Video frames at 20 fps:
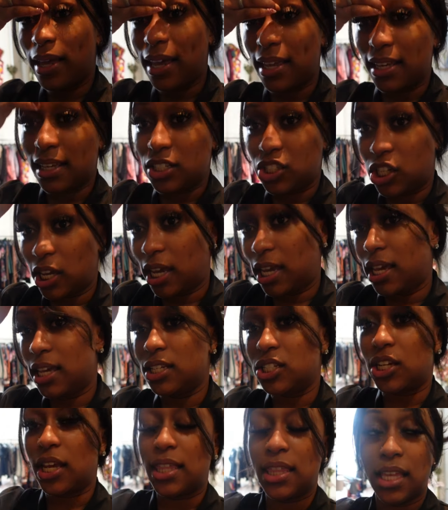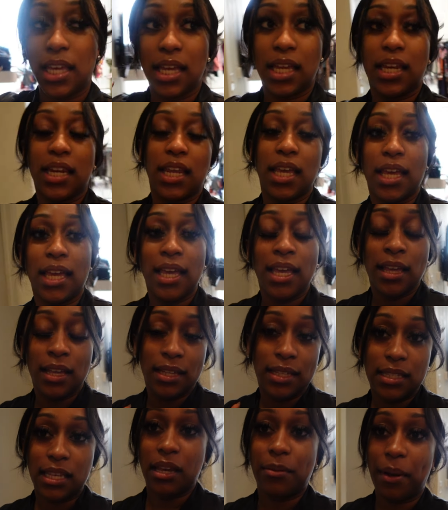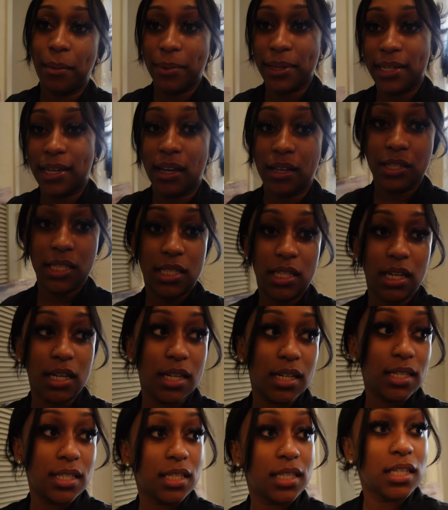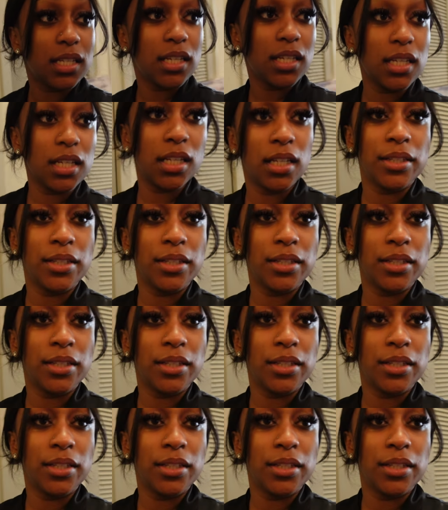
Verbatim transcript: ahead and change and then take my butt downstairs.